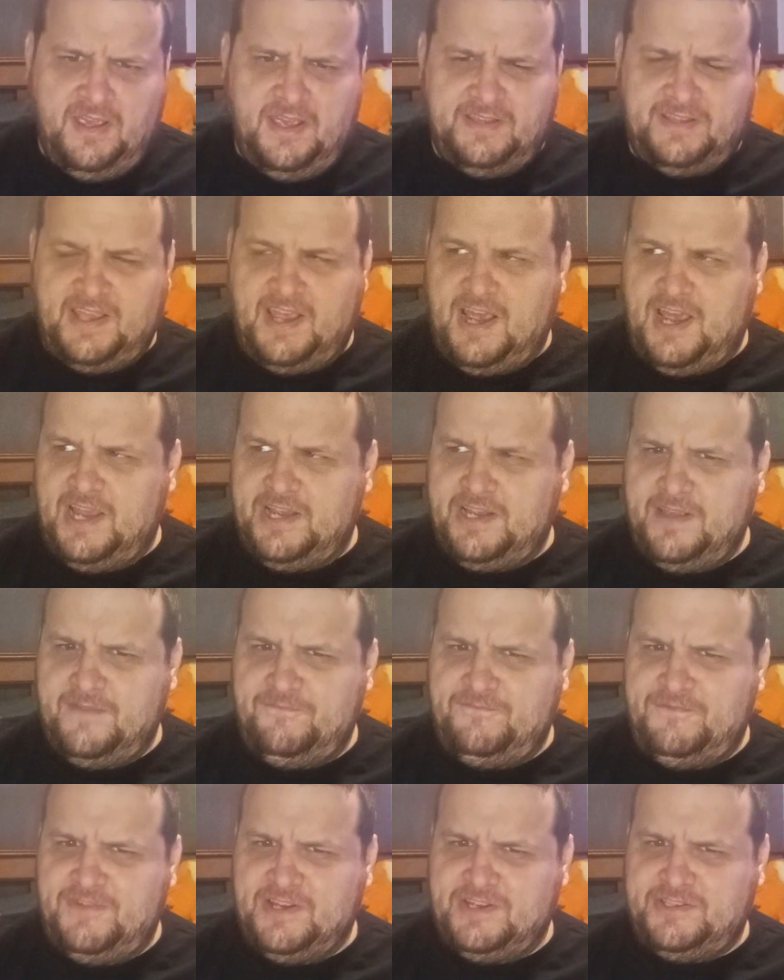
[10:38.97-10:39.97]
Said, I
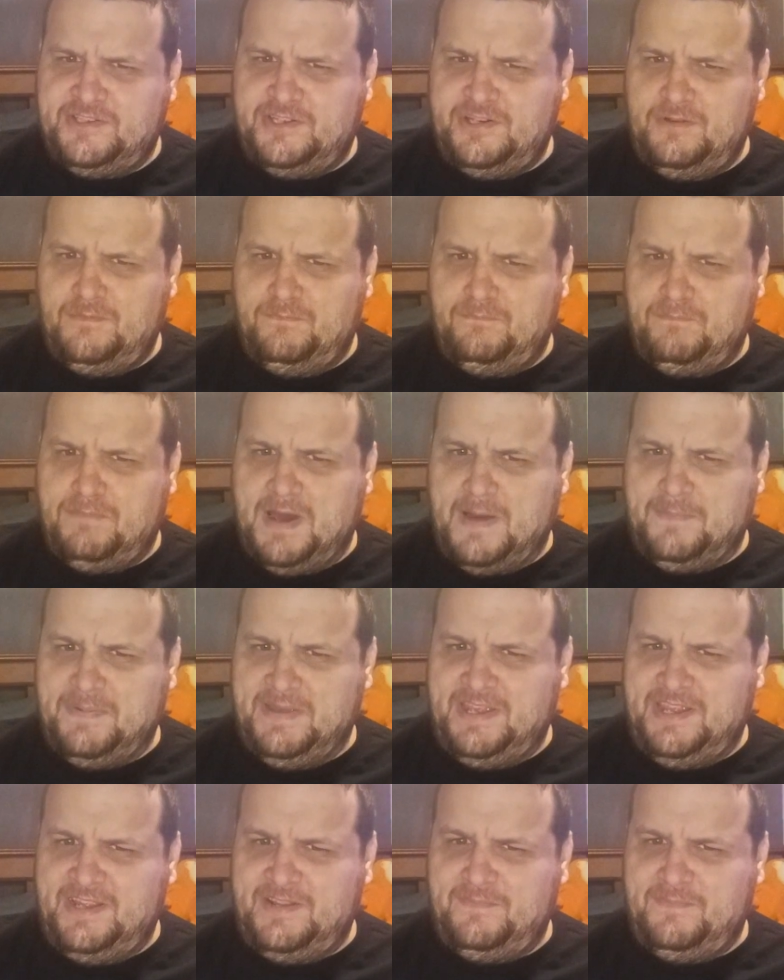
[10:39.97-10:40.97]
can fix you, Poppy,
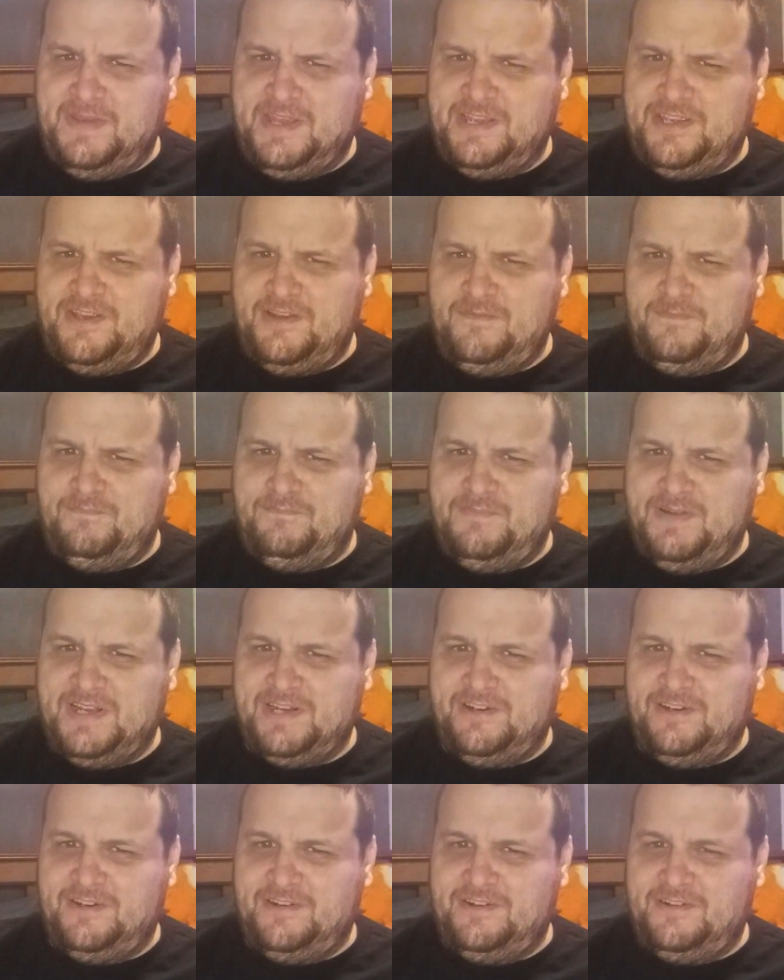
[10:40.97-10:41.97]
make you better.